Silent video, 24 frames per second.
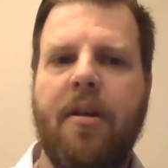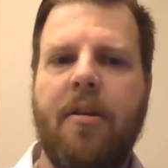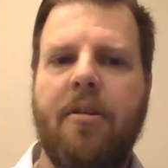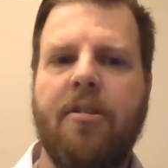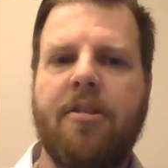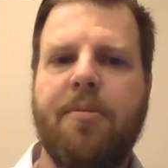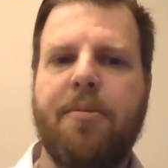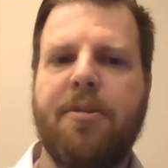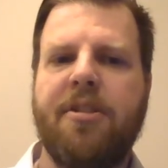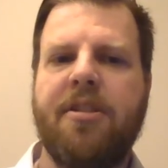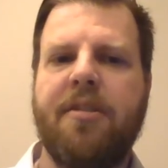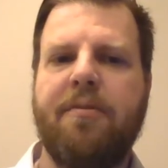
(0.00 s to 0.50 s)

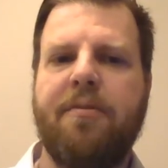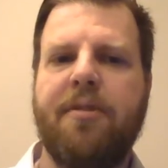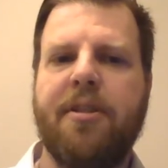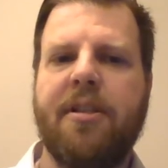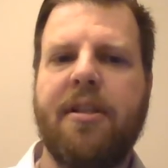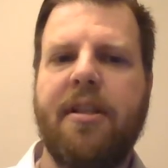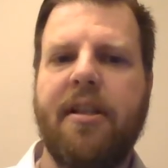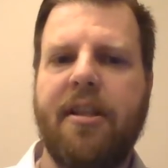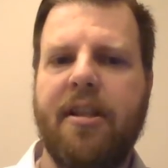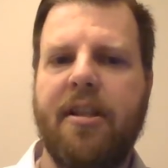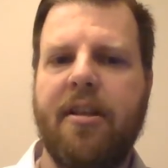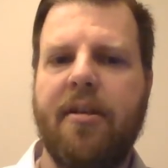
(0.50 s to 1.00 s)

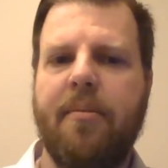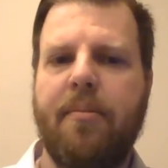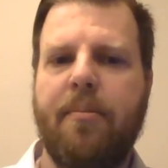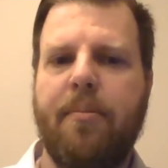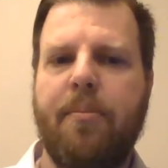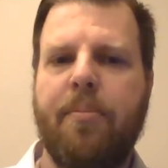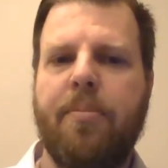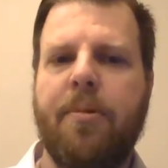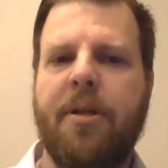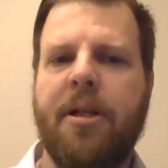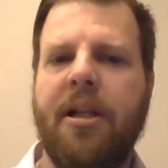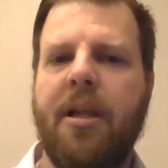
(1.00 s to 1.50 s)
specifically the
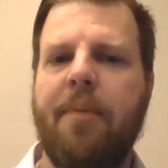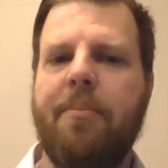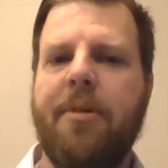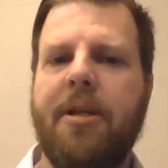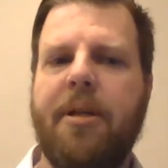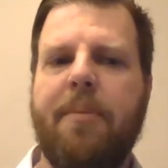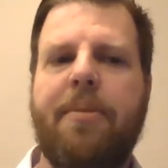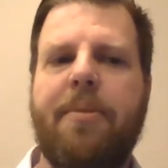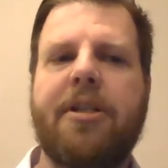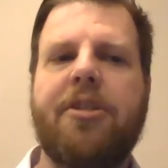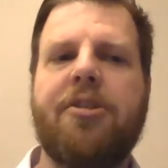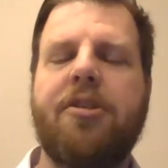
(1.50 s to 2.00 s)

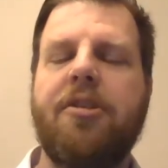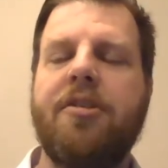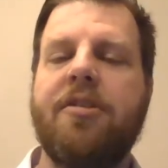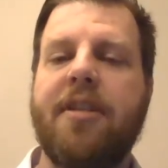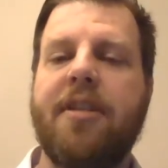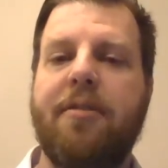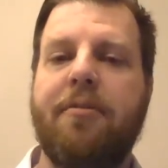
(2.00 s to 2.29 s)
Columbia Pictures